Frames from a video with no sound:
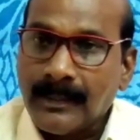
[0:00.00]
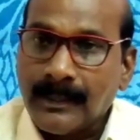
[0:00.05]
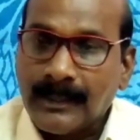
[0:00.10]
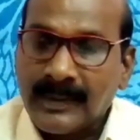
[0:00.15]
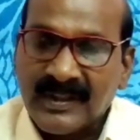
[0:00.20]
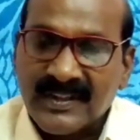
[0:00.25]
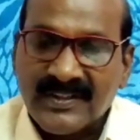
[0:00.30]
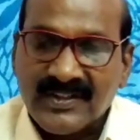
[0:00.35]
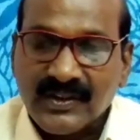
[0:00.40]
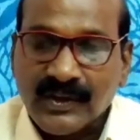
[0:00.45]

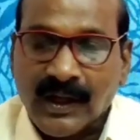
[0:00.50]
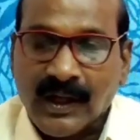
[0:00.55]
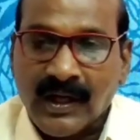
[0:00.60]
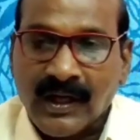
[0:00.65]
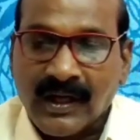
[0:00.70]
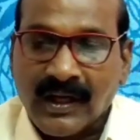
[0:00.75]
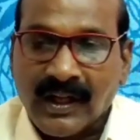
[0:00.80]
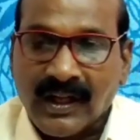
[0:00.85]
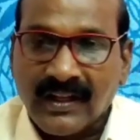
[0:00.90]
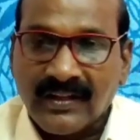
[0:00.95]

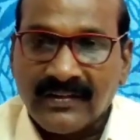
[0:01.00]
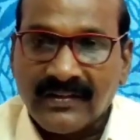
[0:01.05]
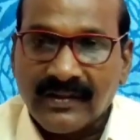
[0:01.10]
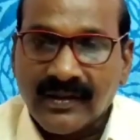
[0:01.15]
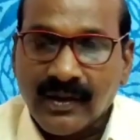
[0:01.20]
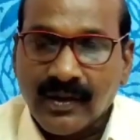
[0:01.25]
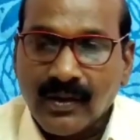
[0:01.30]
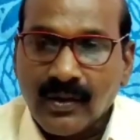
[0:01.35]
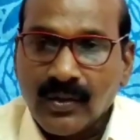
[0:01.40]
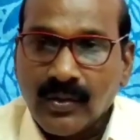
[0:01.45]
personalities
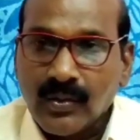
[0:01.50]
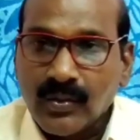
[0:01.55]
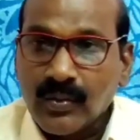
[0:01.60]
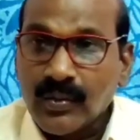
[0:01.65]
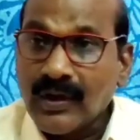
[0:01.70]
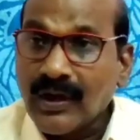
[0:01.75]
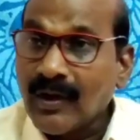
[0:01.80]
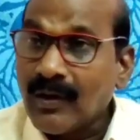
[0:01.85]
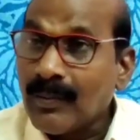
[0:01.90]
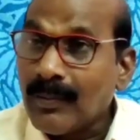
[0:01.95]

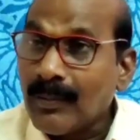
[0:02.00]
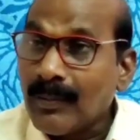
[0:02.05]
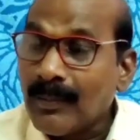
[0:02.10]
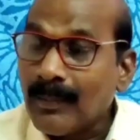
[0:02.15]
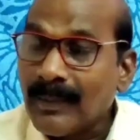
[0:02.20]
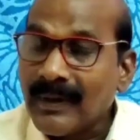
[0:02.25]
who have